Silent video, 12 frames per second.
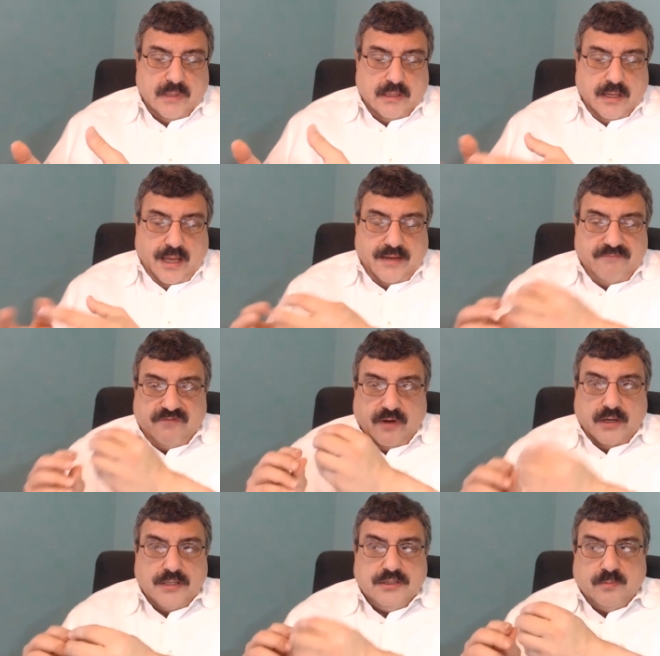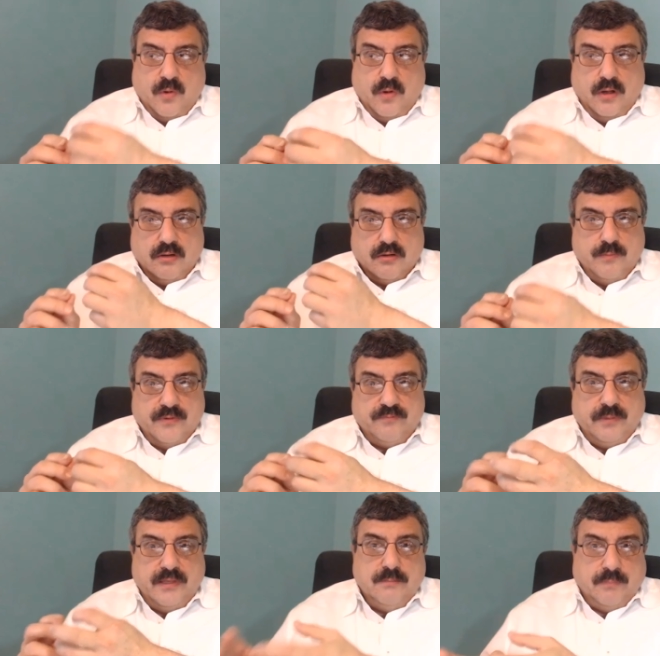a very small group
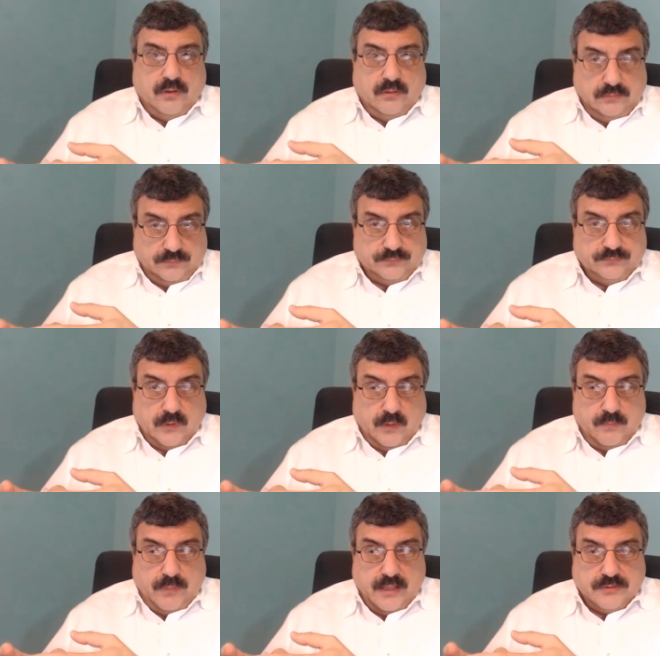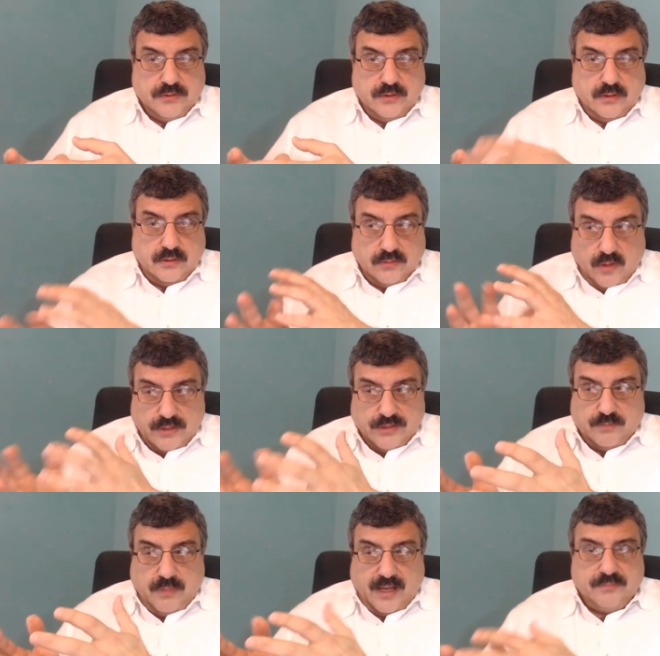of people compared to the
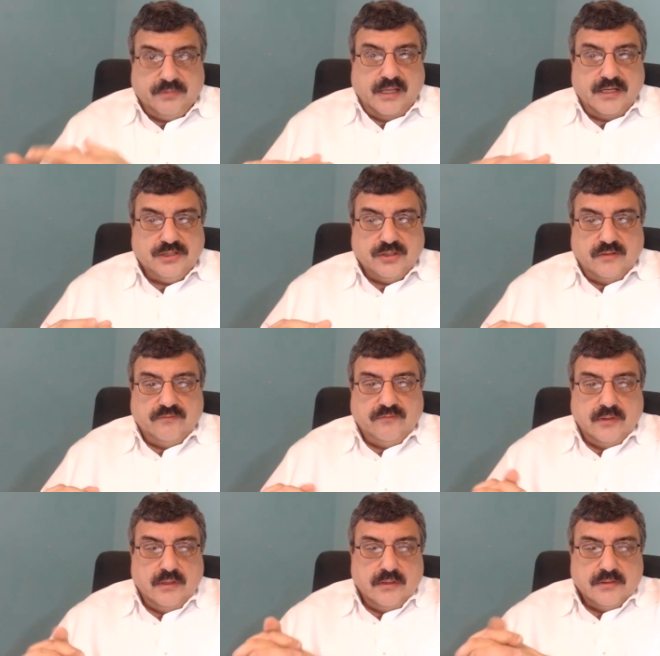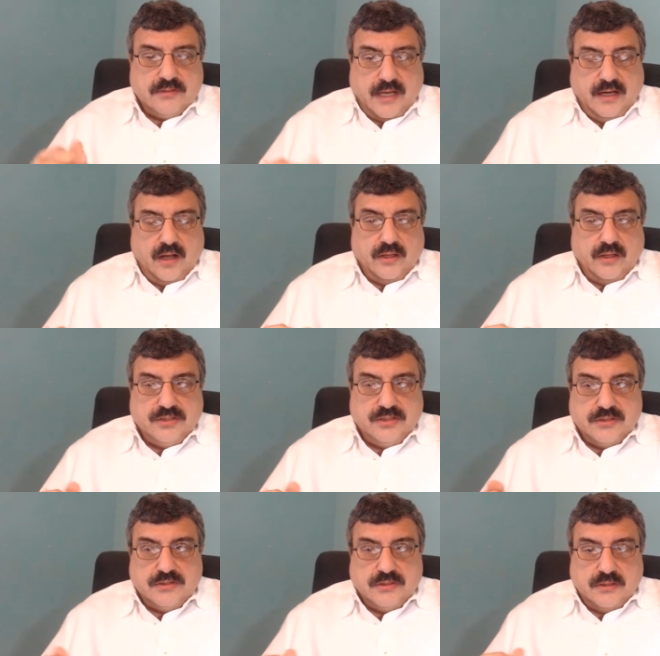larger population of
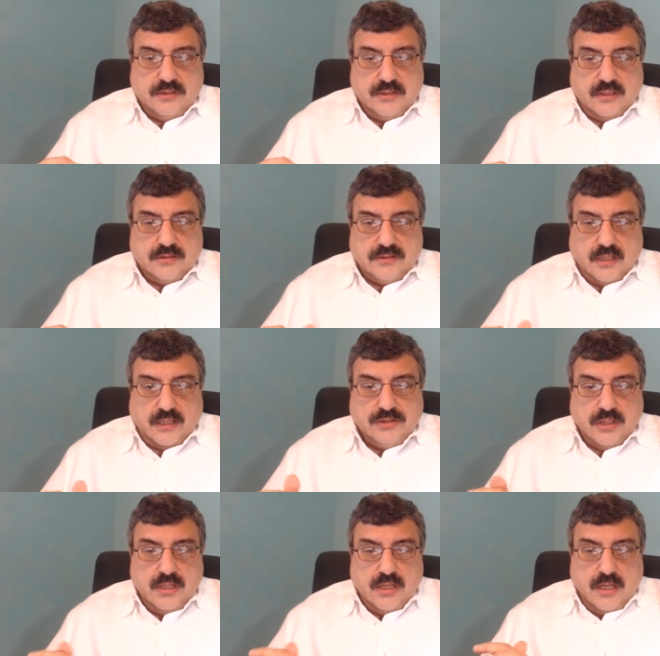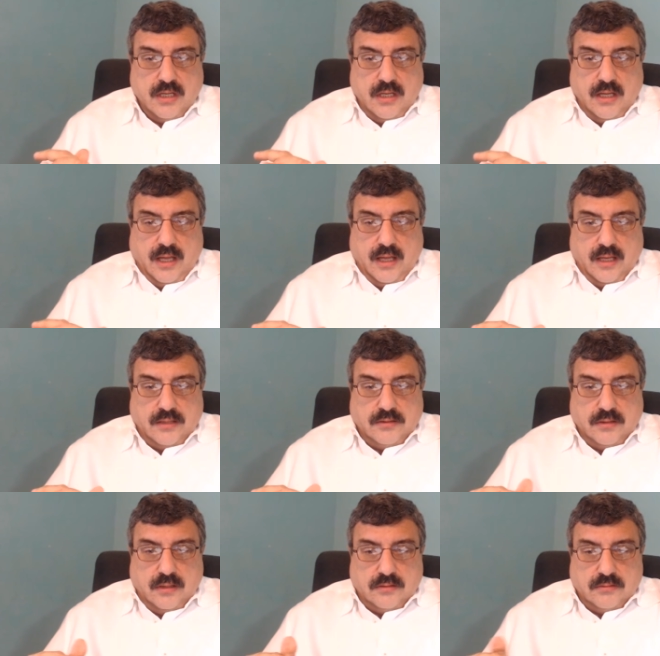psychologists and such,
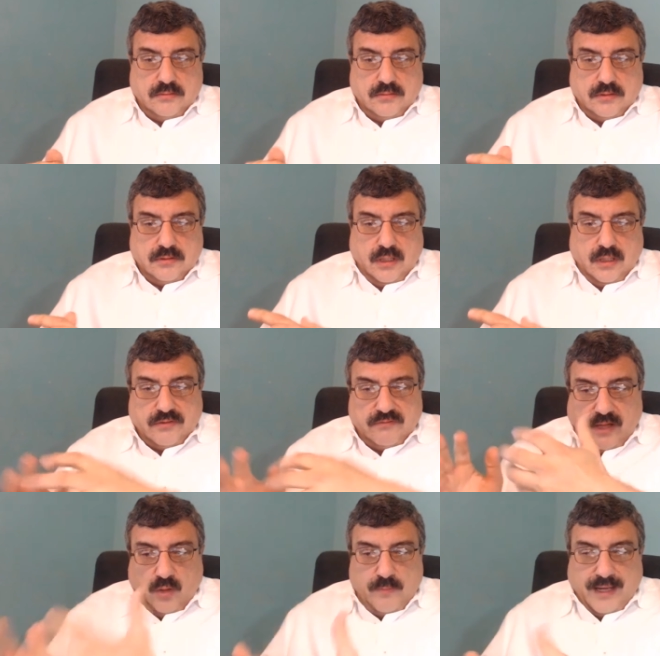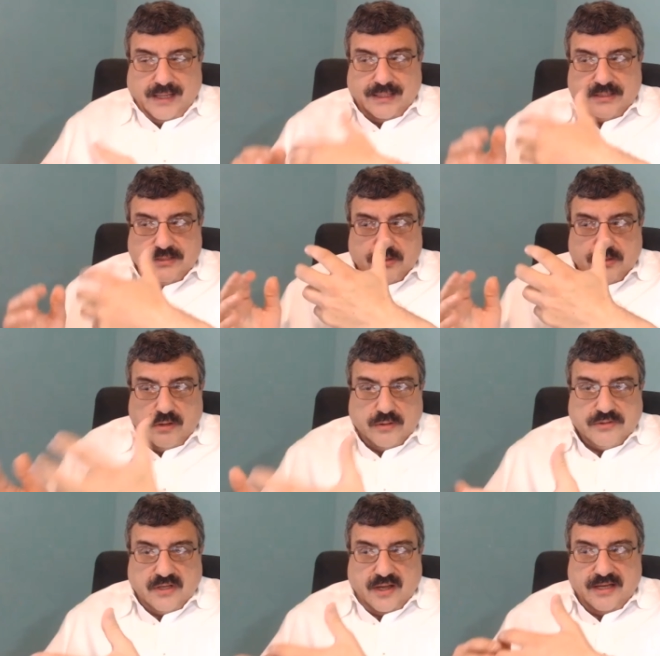and developmentalists,
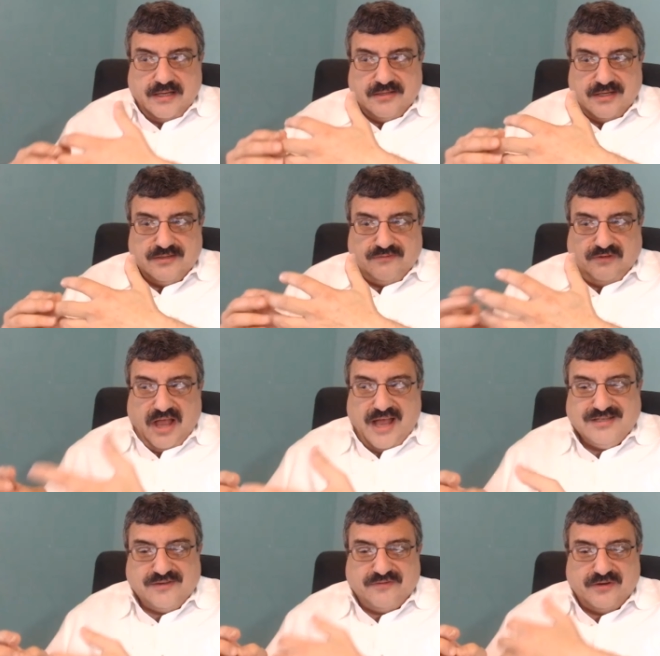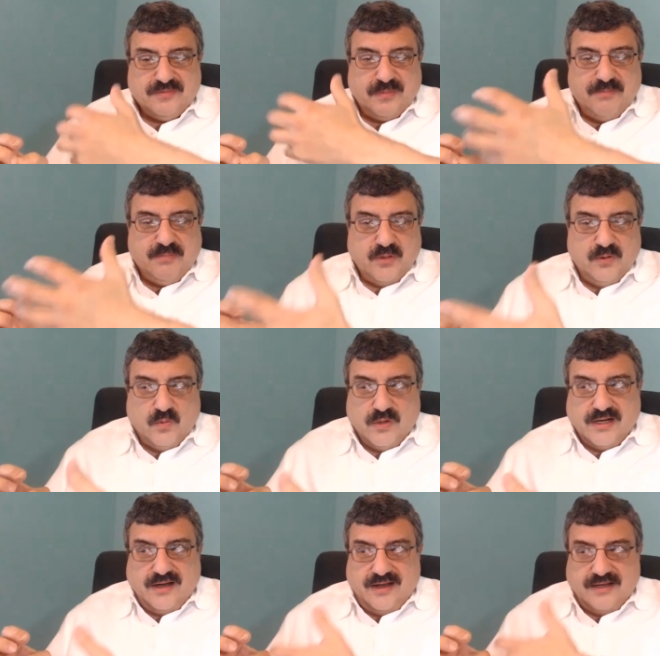neuroscientists, philosophers, people who
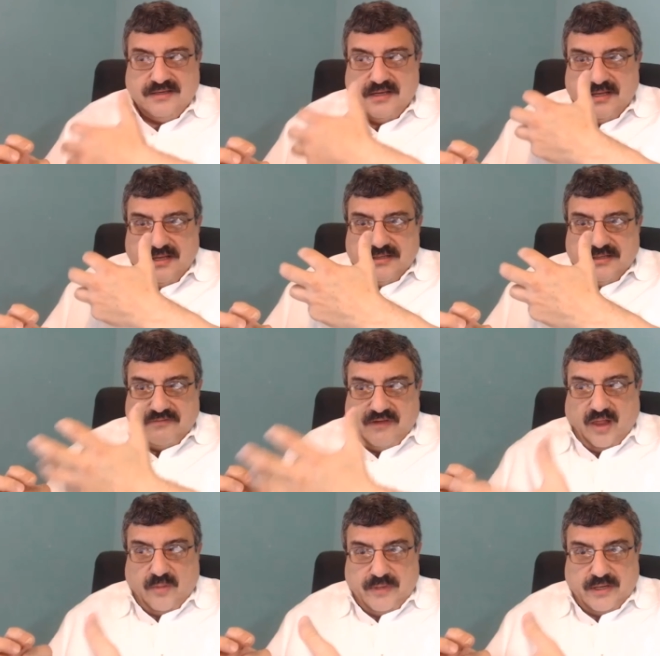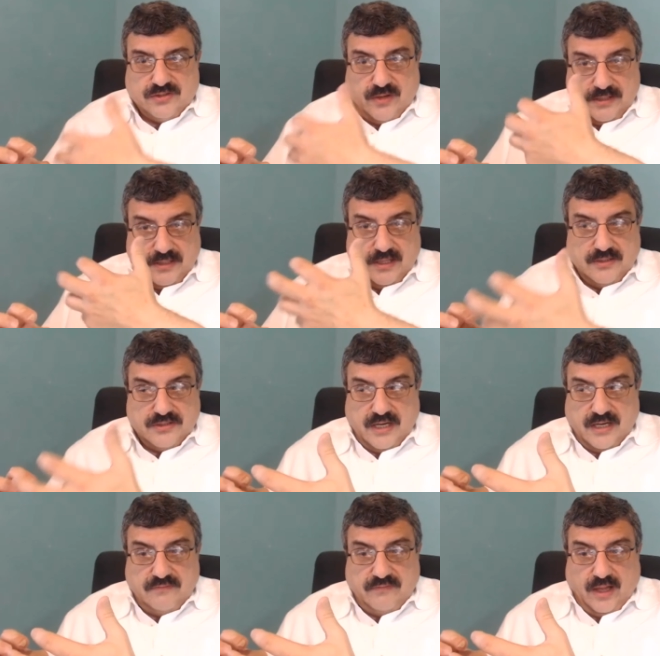work on development and trying to
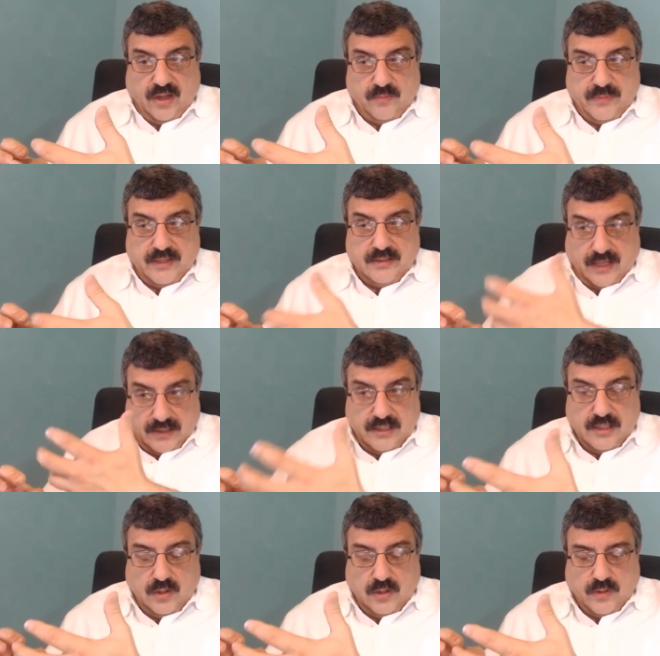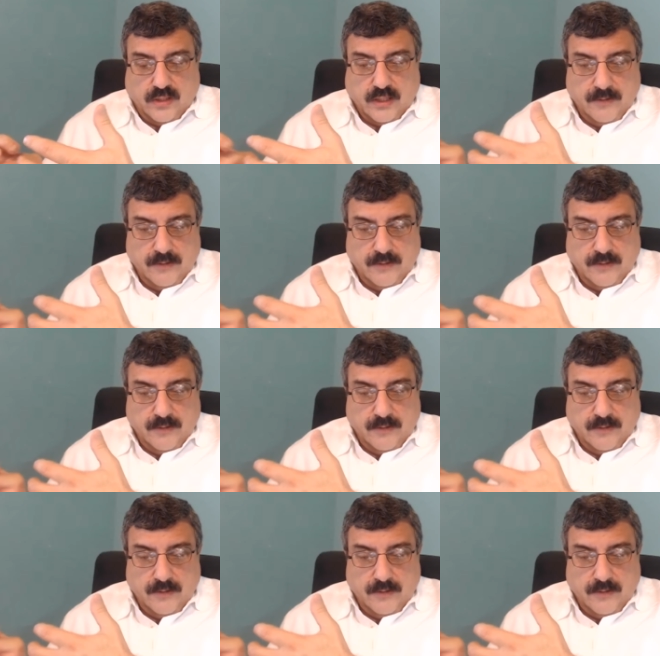understand development and clinical work.